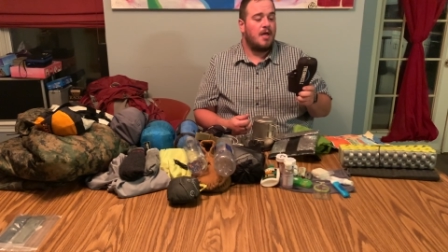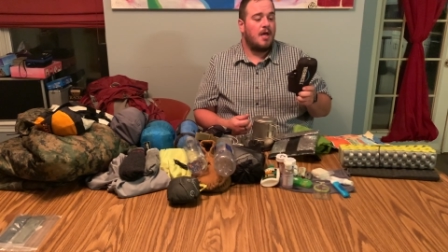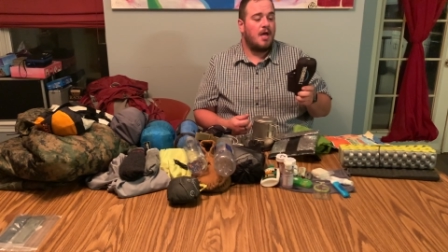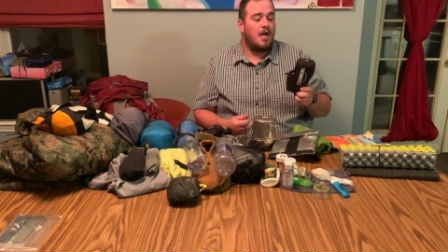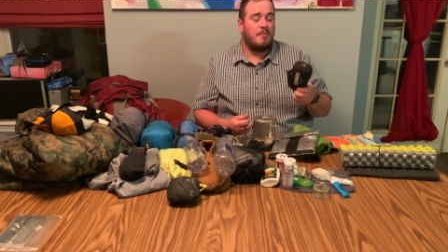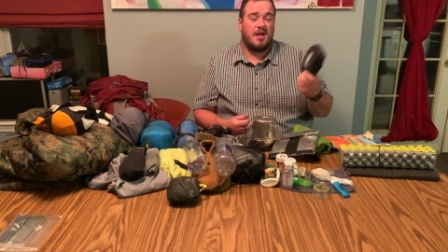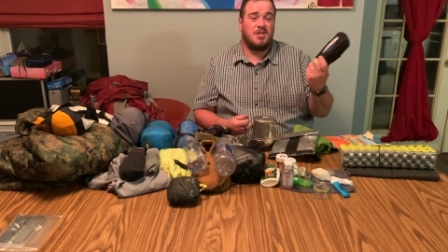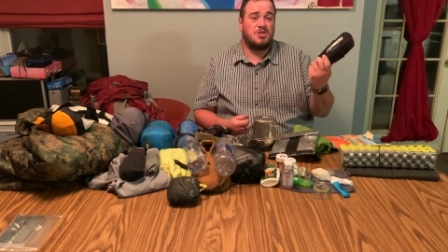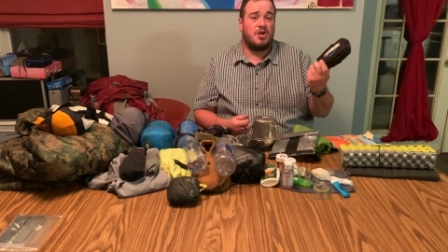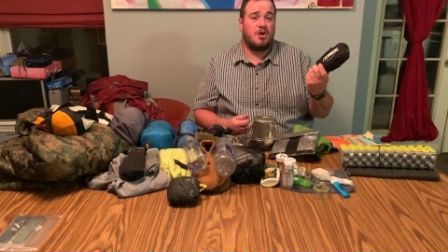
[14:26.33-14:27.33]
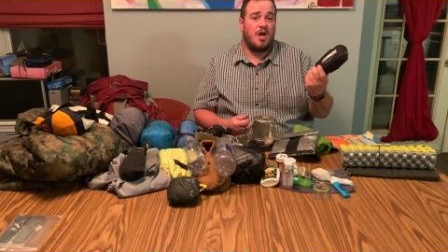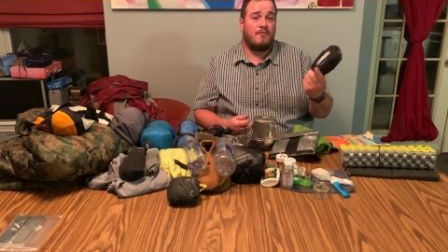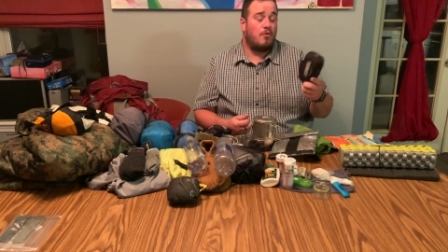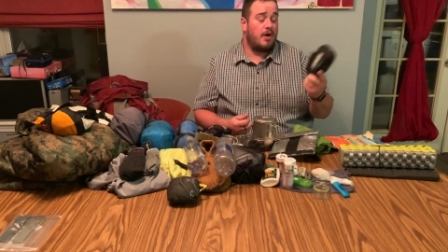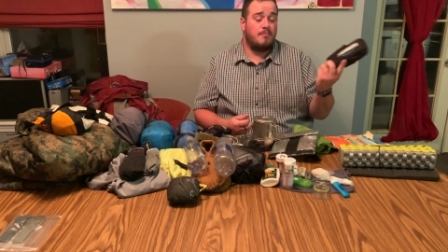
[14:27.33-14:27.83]
I can shut it off,
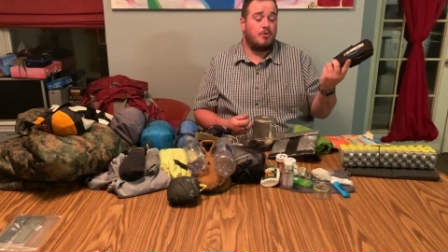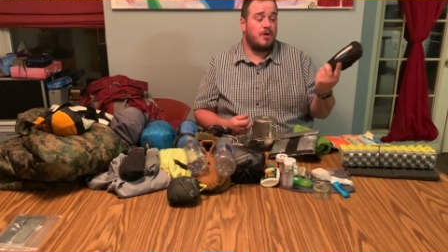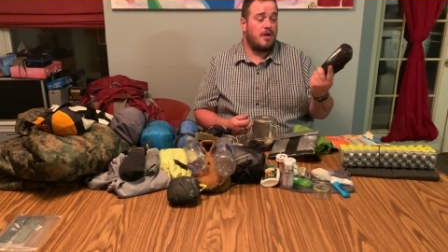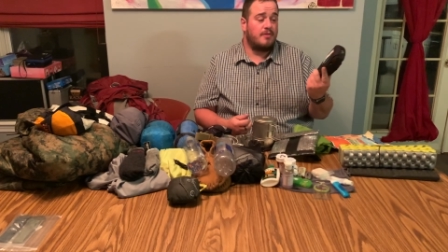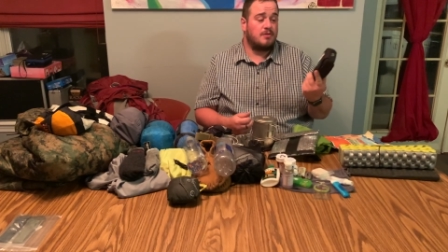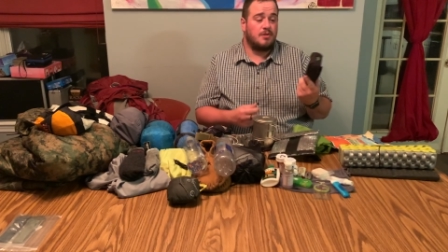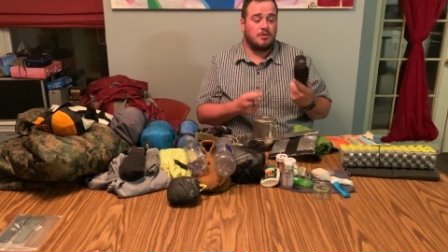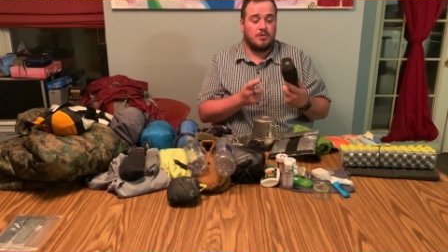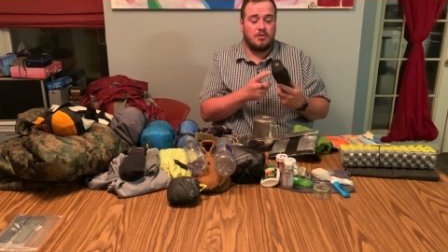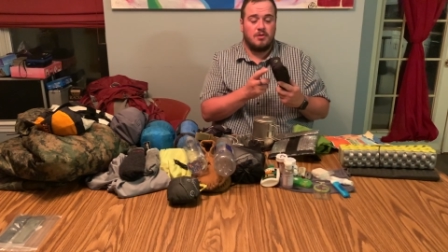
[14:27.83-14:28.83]
or I can put another little